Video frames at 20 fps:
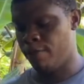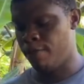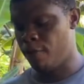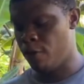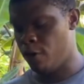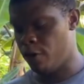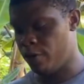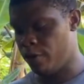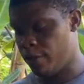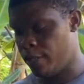
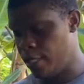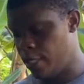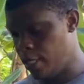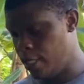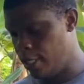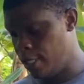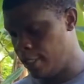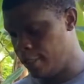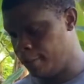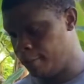For
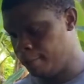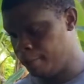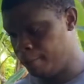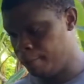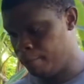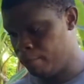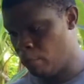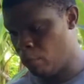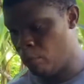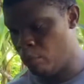the
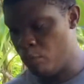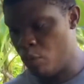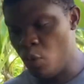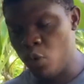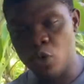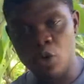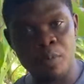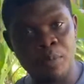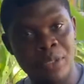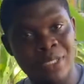
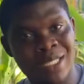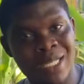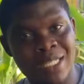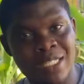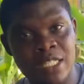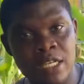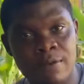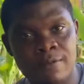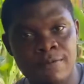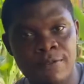
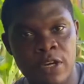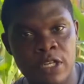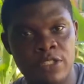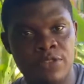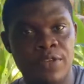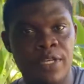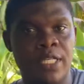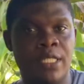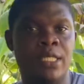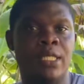monopotassium
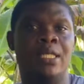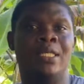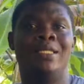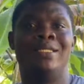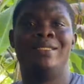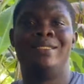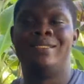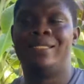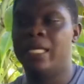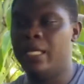phosphate,
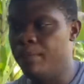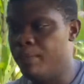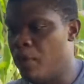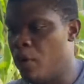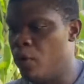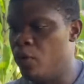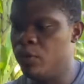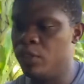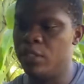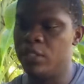10
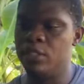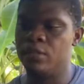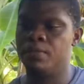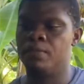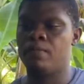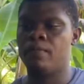pounds.